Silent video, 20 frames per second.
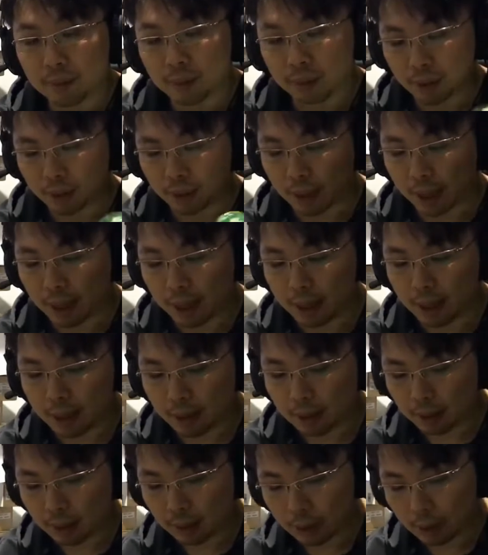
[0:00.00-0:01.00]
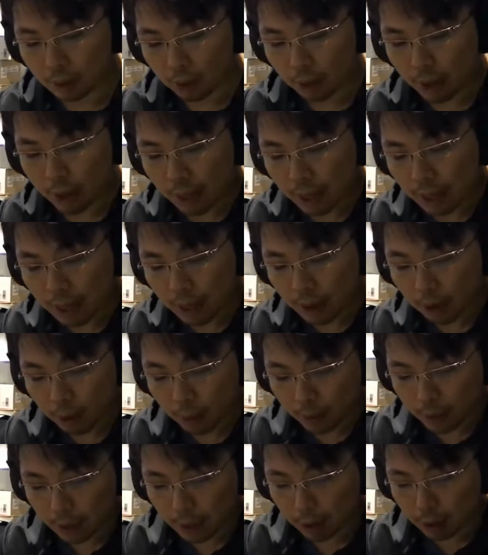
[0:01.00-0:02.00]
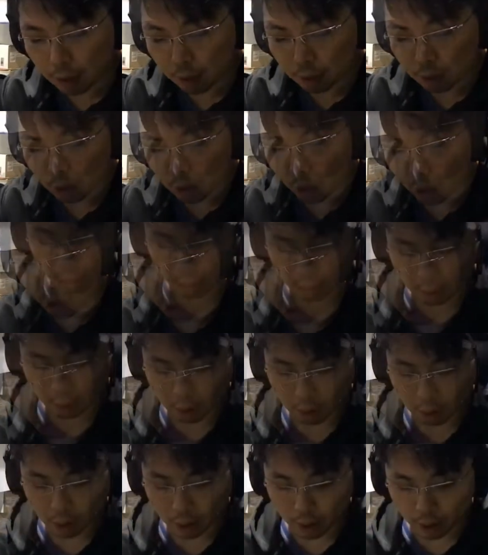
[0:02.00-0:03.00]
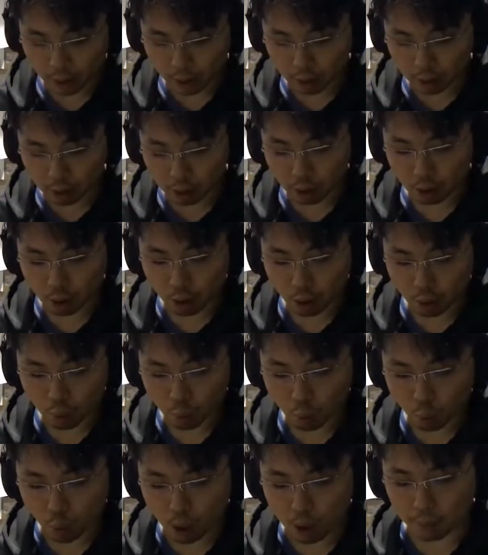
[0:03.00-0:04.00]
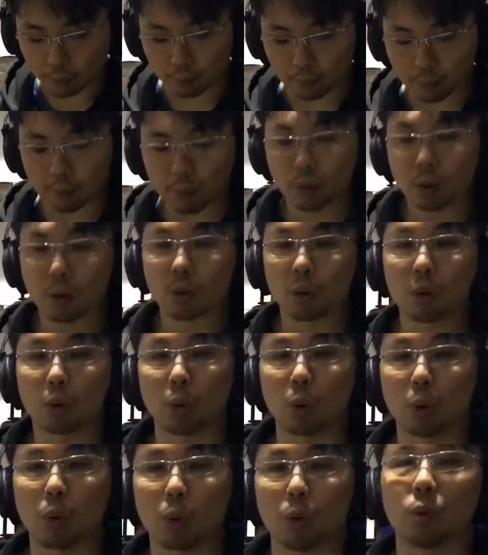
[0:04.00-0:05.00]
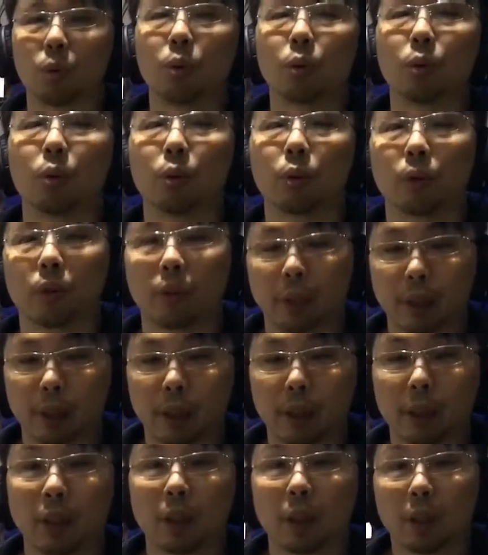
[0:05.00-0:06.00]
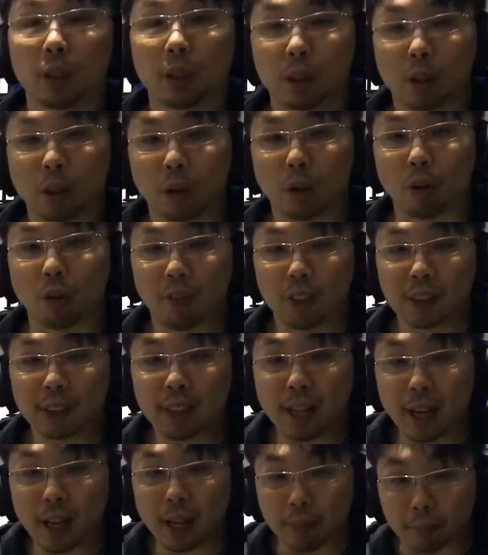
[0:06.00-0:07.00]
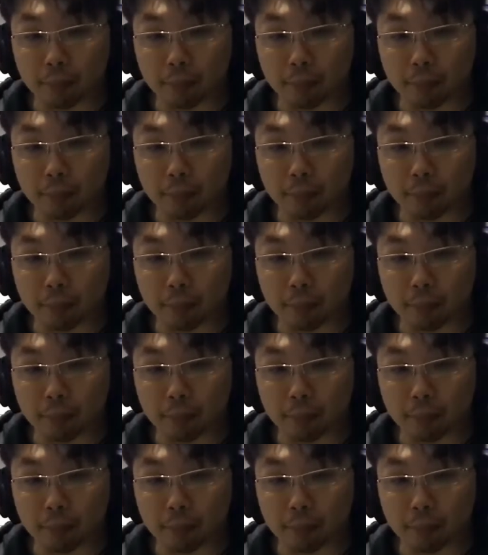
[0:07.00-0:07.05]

Okay, let's try. On my count. And 1, 2, 3, go. First time.